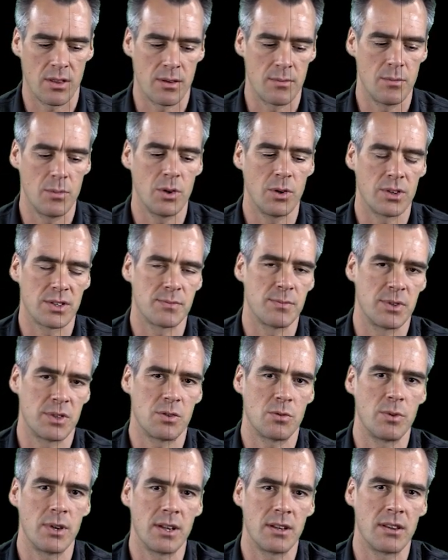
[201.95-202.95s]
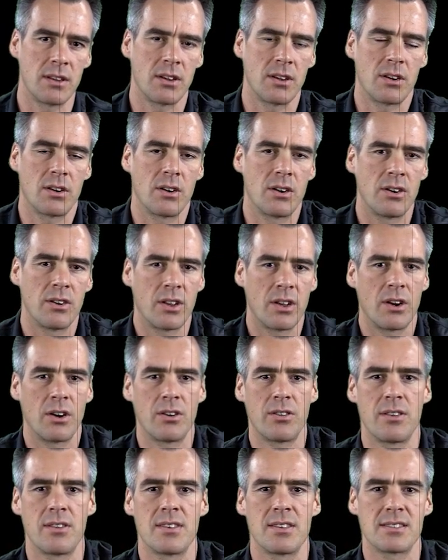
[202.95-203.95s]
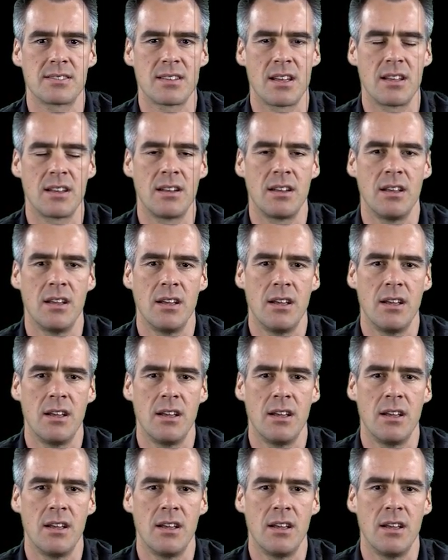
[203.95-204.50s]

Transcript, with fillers: the moon is between the, the earth and the sun